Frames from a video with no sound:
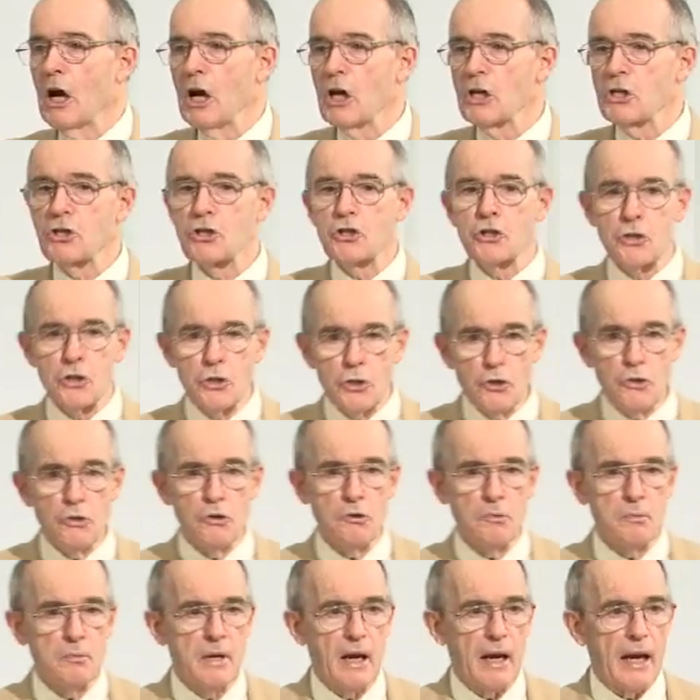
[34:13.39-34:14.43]

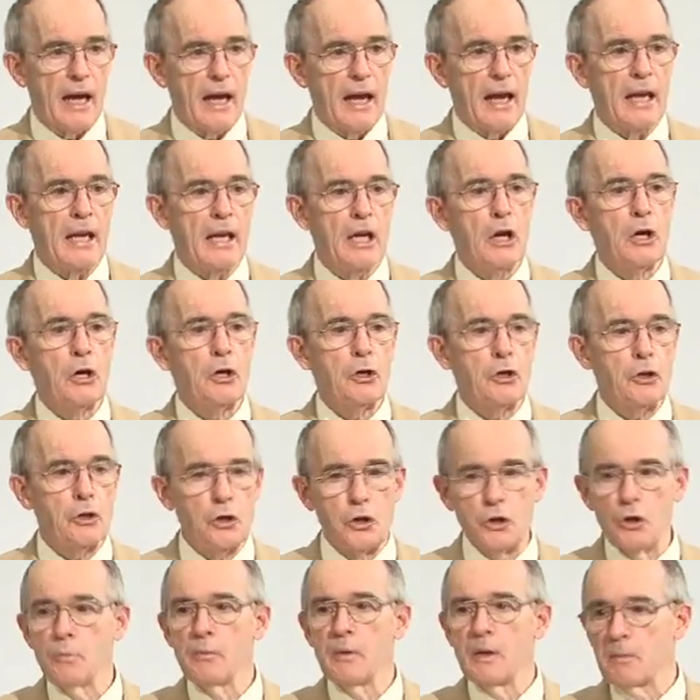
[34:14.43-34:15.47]
assumed a
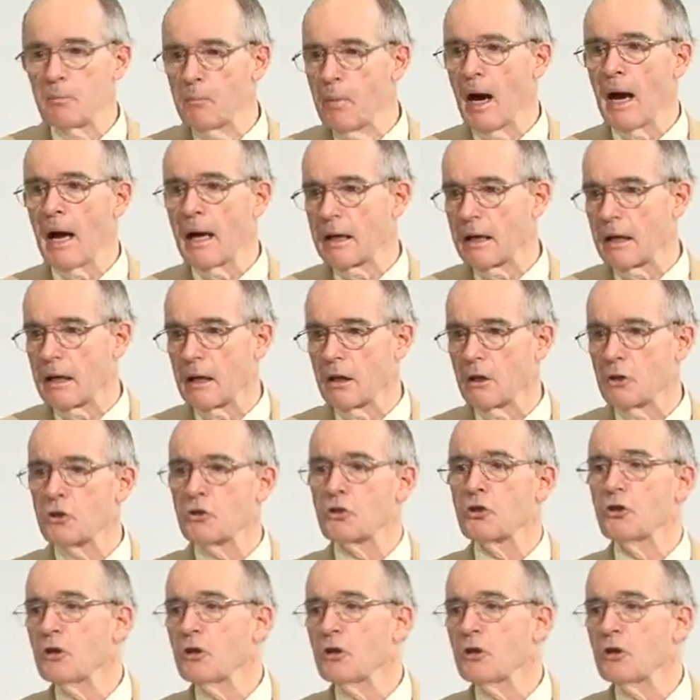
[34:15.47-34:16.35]
human body,